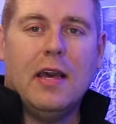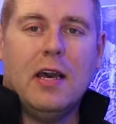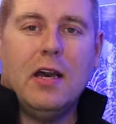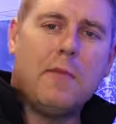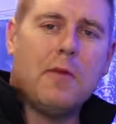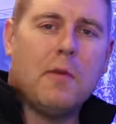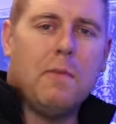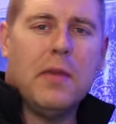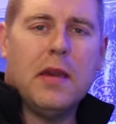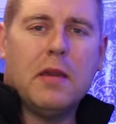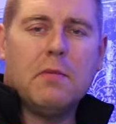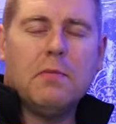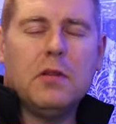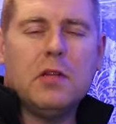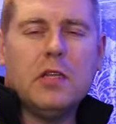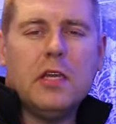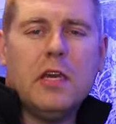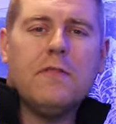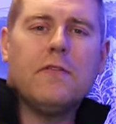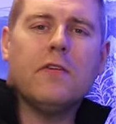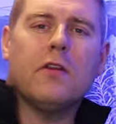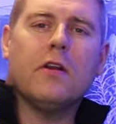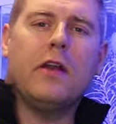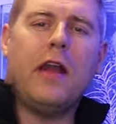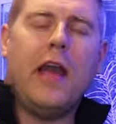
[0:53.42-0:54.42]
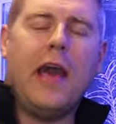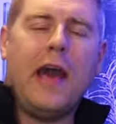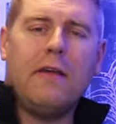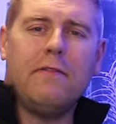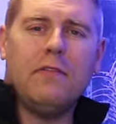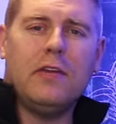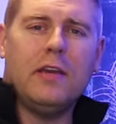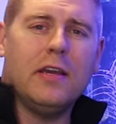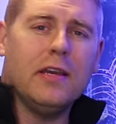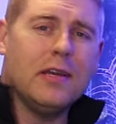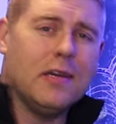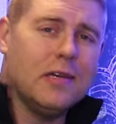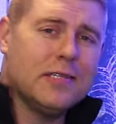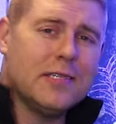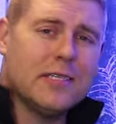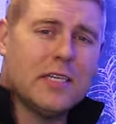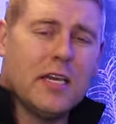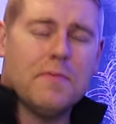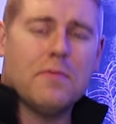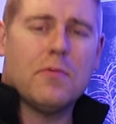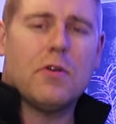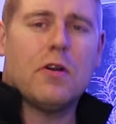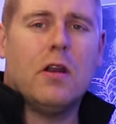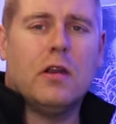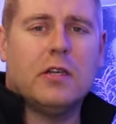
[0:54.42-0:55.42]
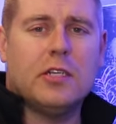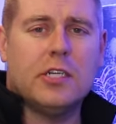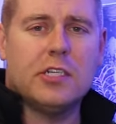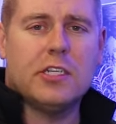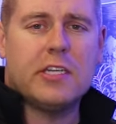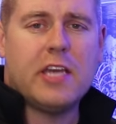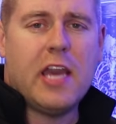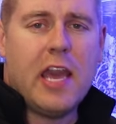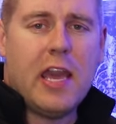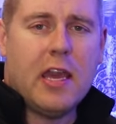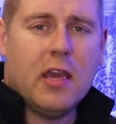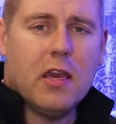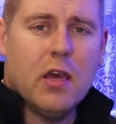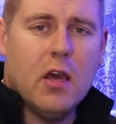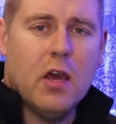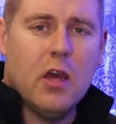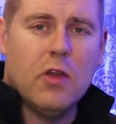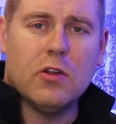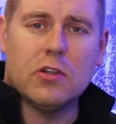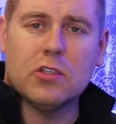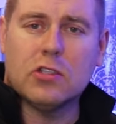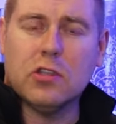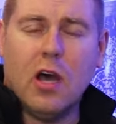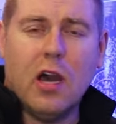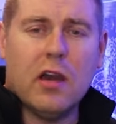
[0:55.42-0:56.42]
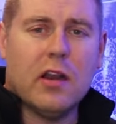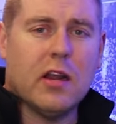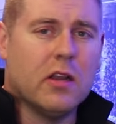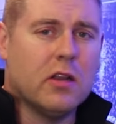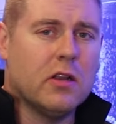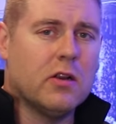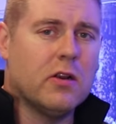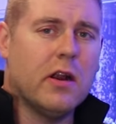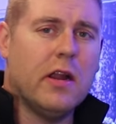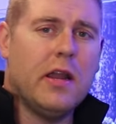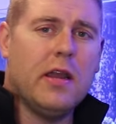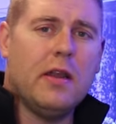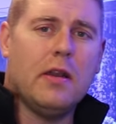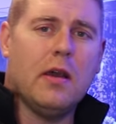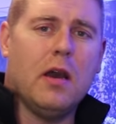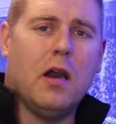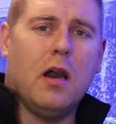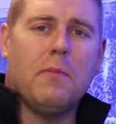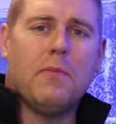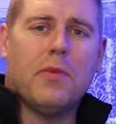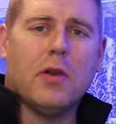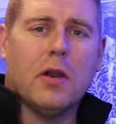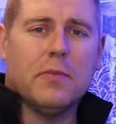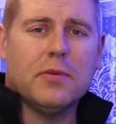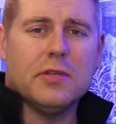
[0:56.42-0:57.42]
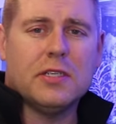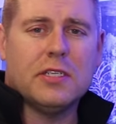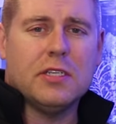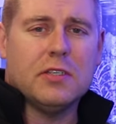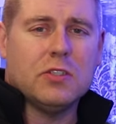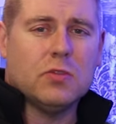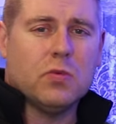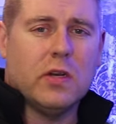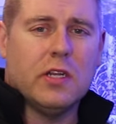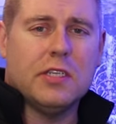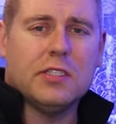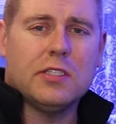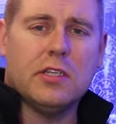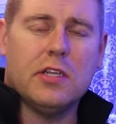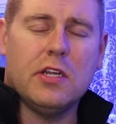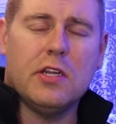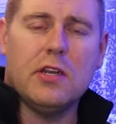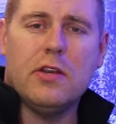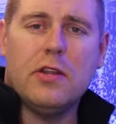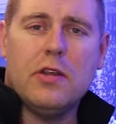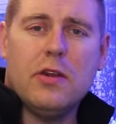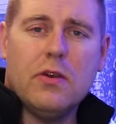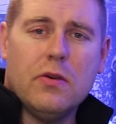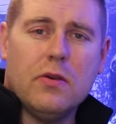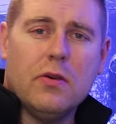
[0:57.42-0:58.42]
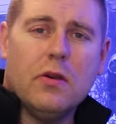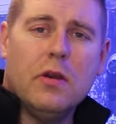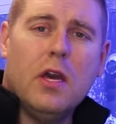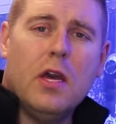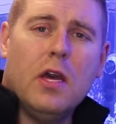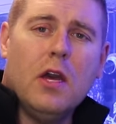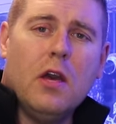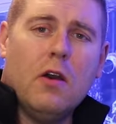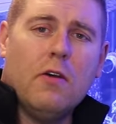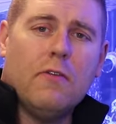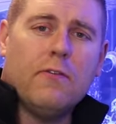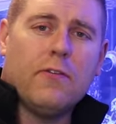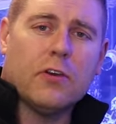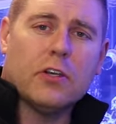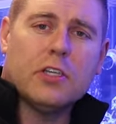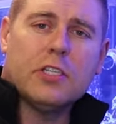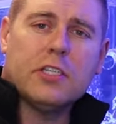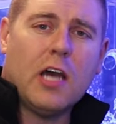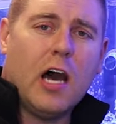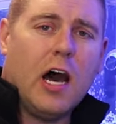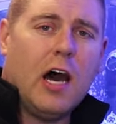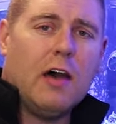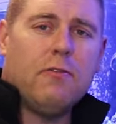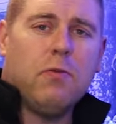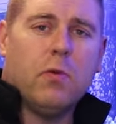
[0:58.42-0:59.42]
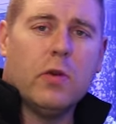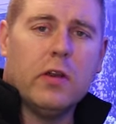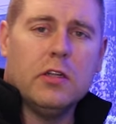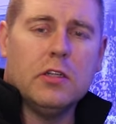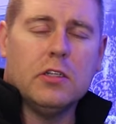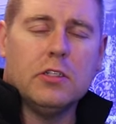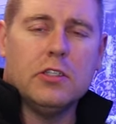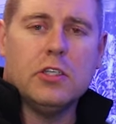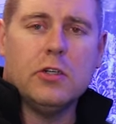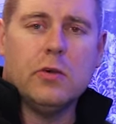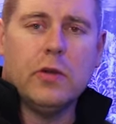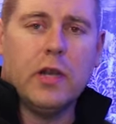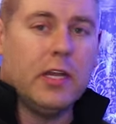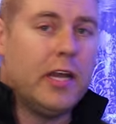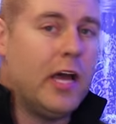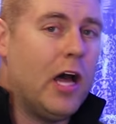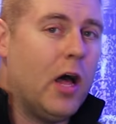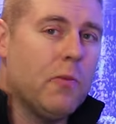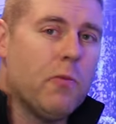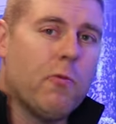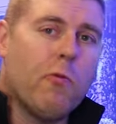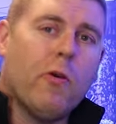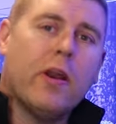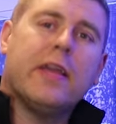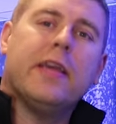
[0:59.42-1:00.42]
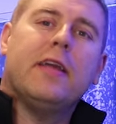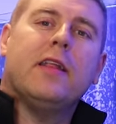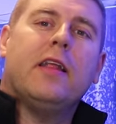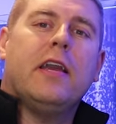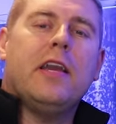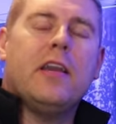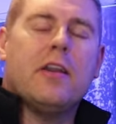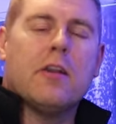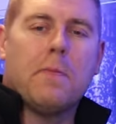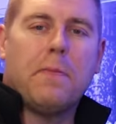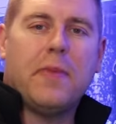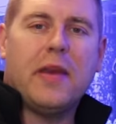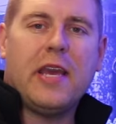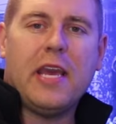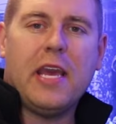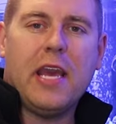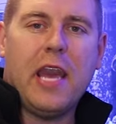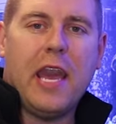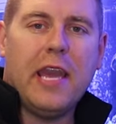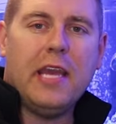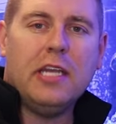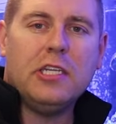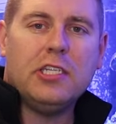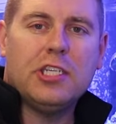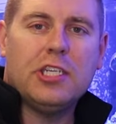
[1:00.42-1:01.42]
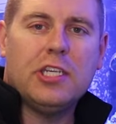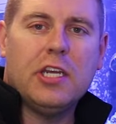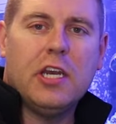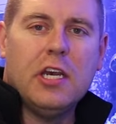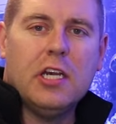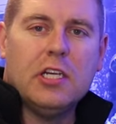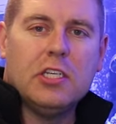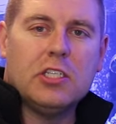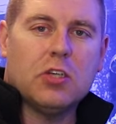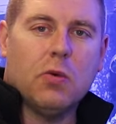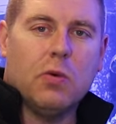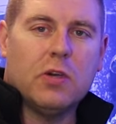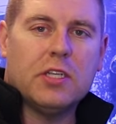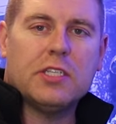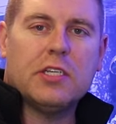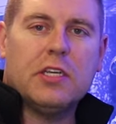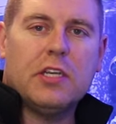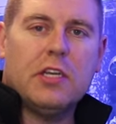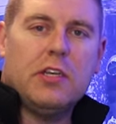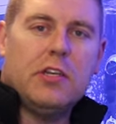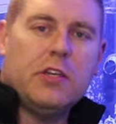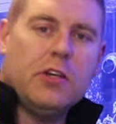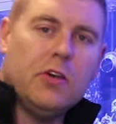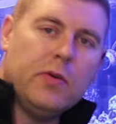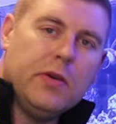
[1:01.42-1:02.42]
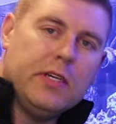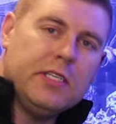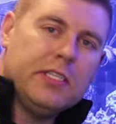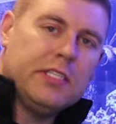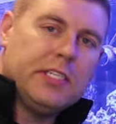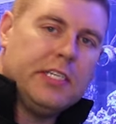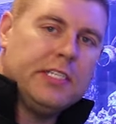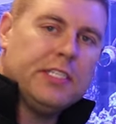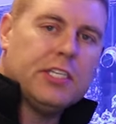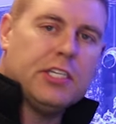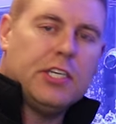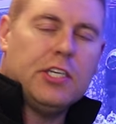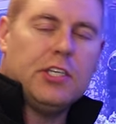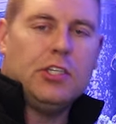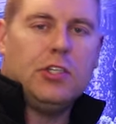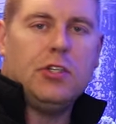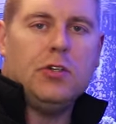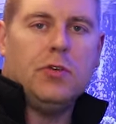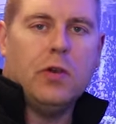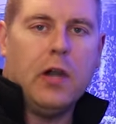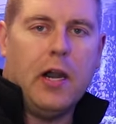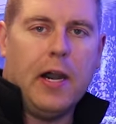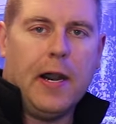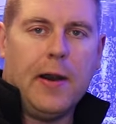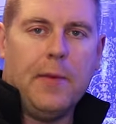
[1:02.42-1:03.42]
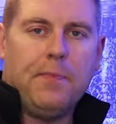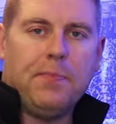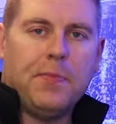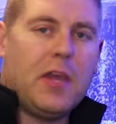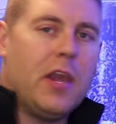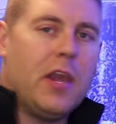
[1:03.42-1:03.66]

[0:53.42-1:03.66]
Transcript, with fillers: I'm a big believer in having a skimmer on your tank. There's a lot of great uh, purposes what it's going to do. First off, what it'll do, it'll help regulate your pH. So what it's going to do is it's going to uh,